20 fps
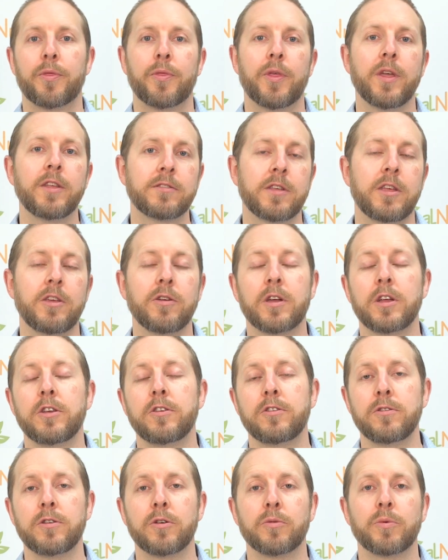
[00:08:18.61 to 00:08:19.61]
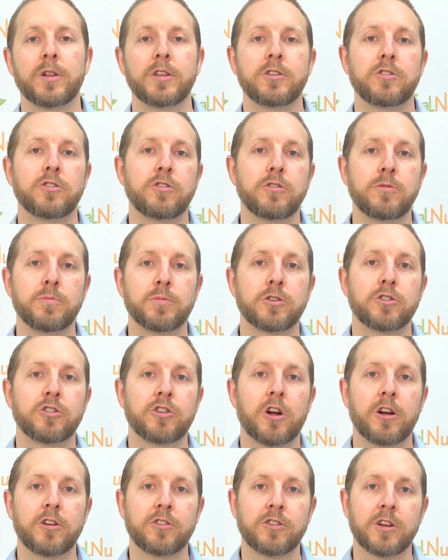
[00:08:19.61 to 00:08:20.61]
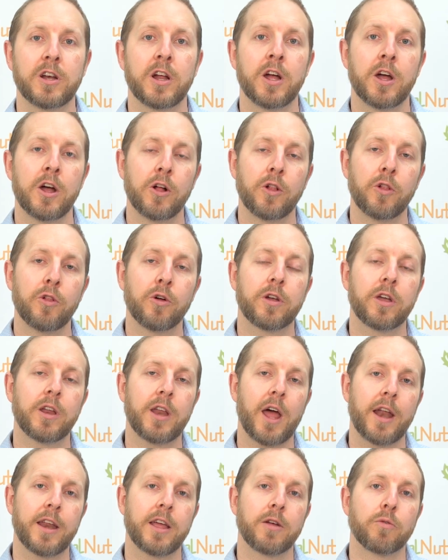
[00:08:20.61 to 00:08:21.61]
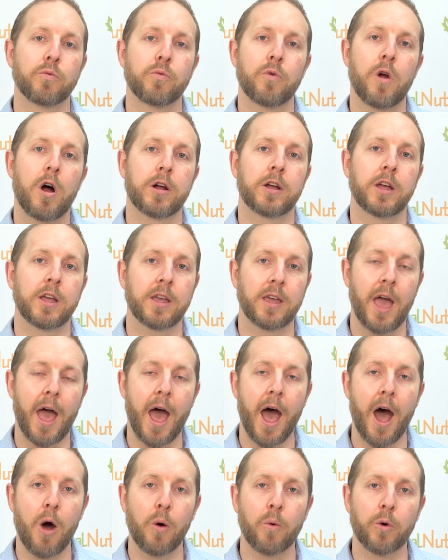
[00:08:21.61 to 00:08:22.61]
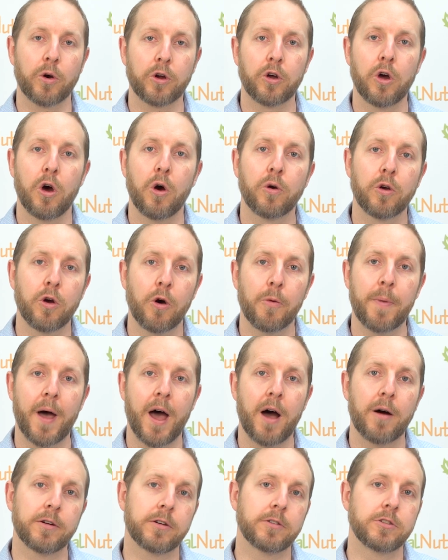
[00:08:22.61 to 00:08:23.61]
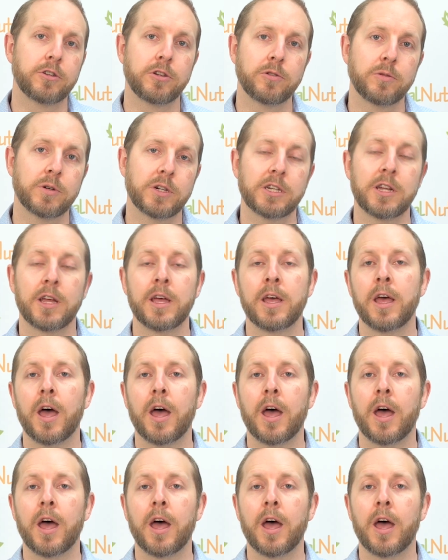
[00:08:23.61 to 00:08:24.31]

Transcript: things that you can do to really supercharge it. Look at adding raw cacao or cocoa powder to it.